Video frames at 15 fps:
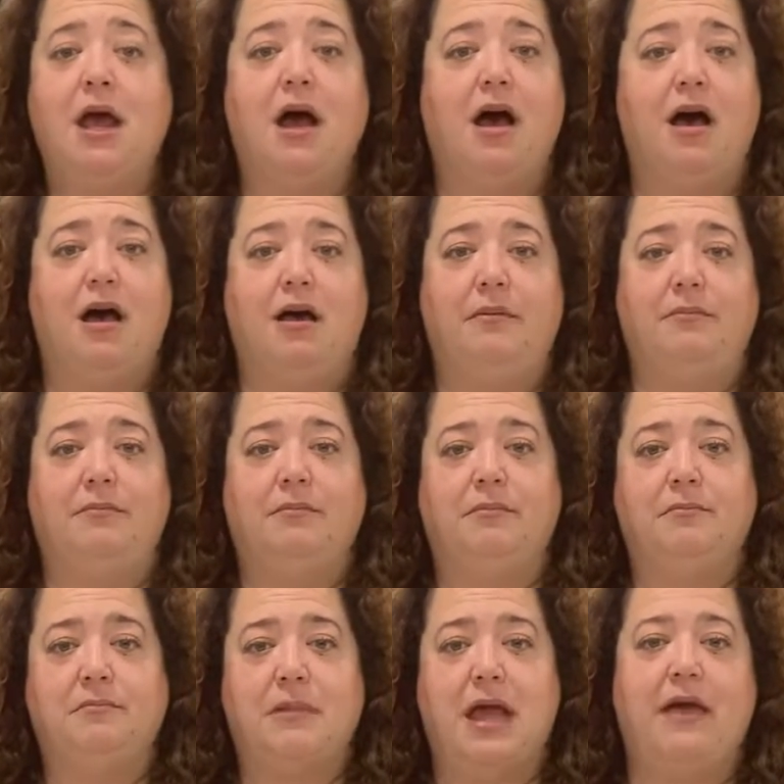And
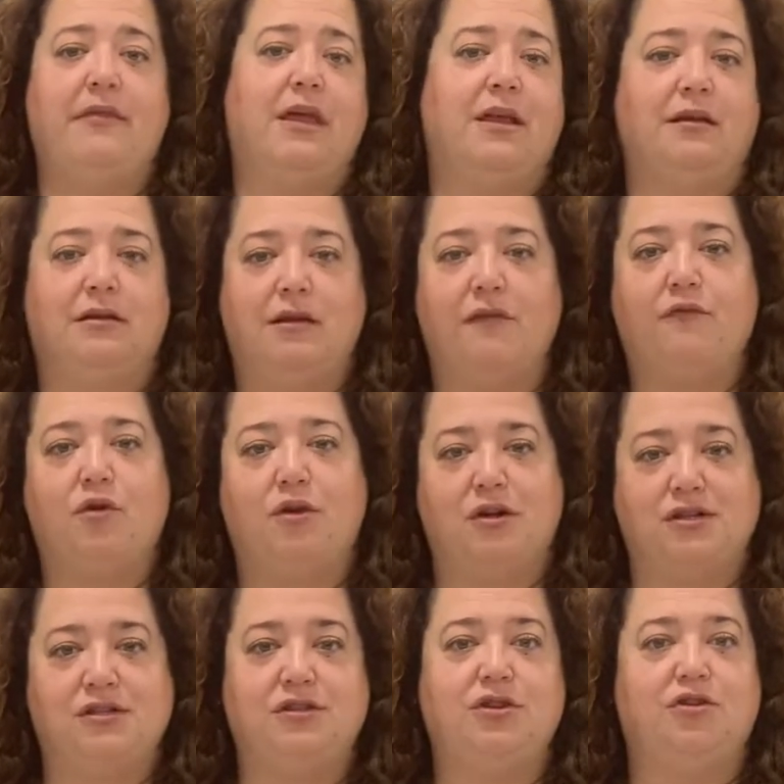then, of
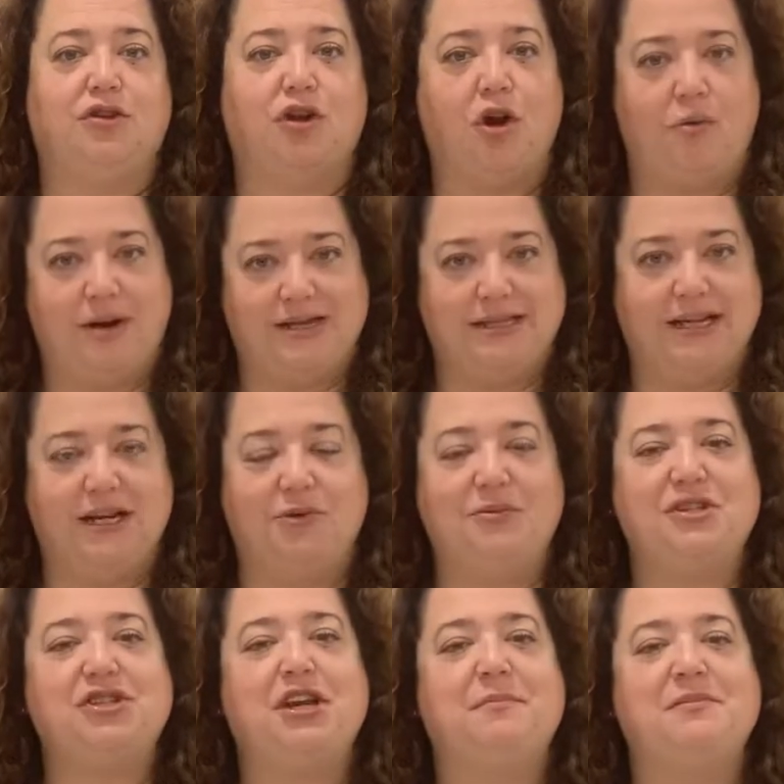course, you could always eat it
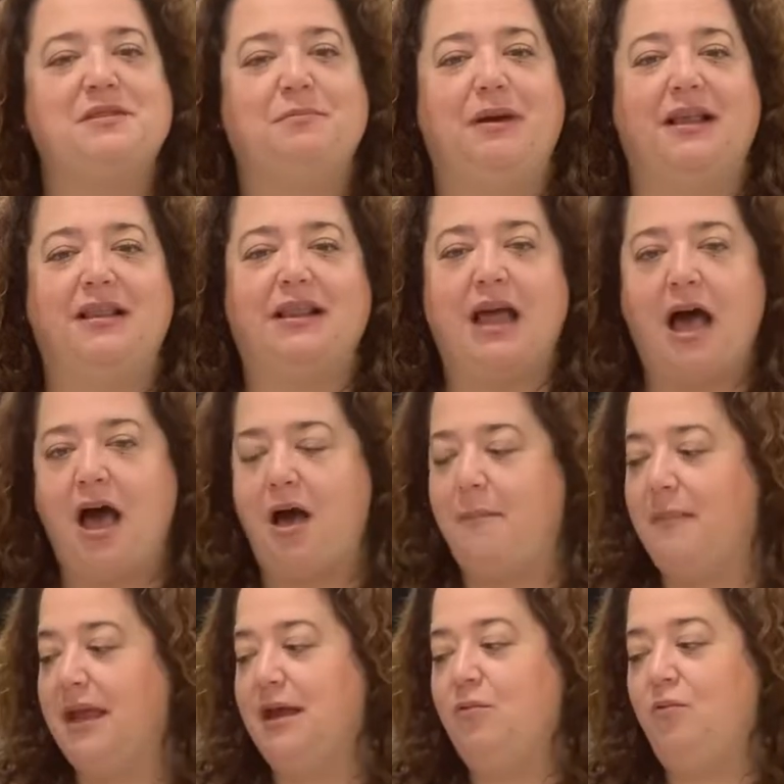with chips. But
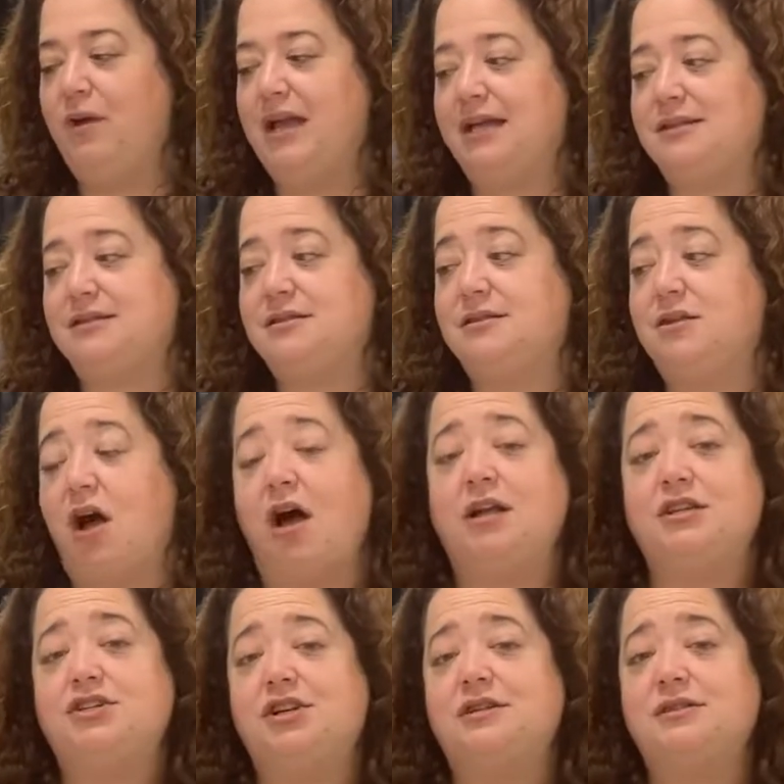it's
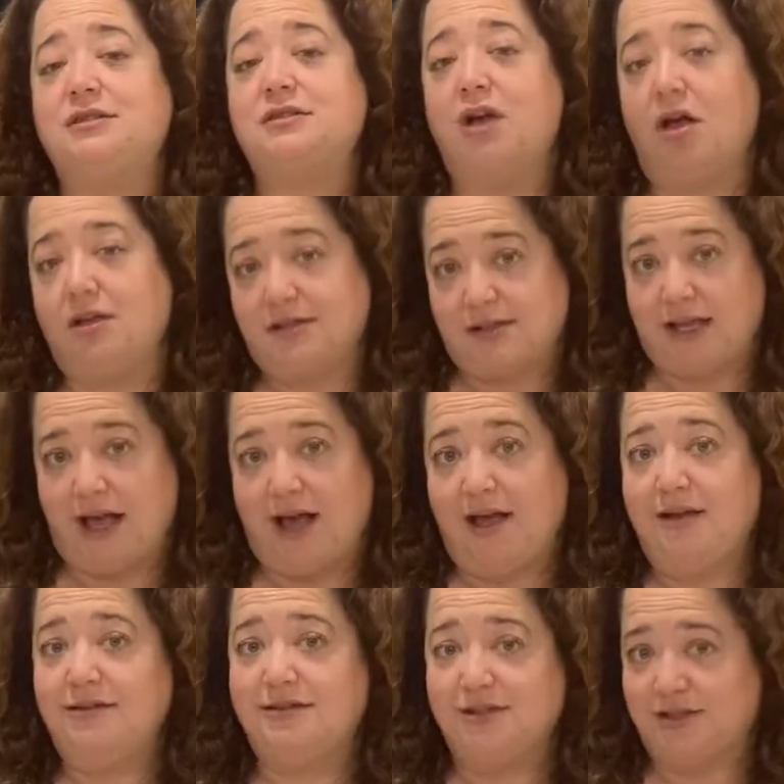not just salsa,
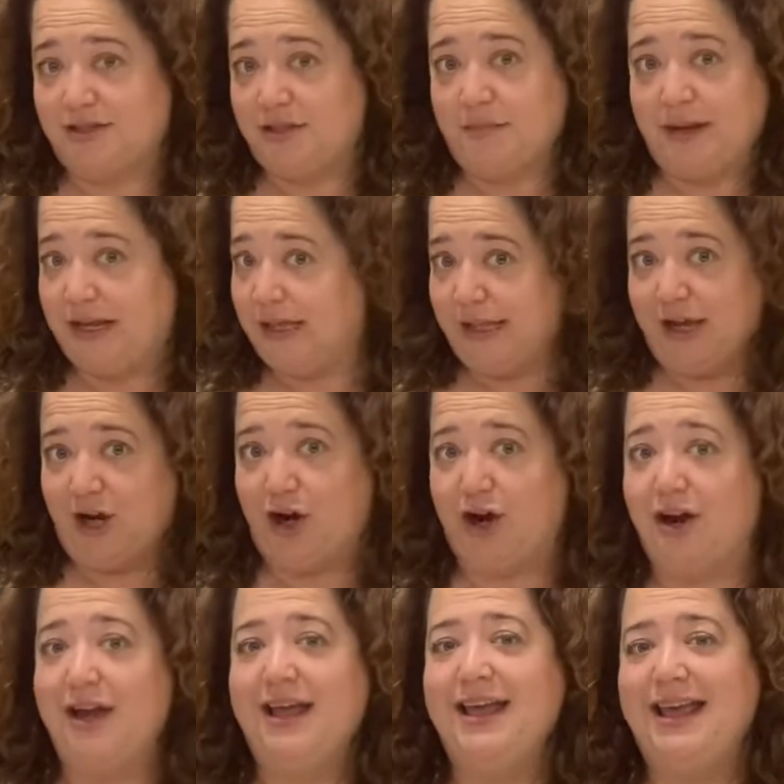just to be clear.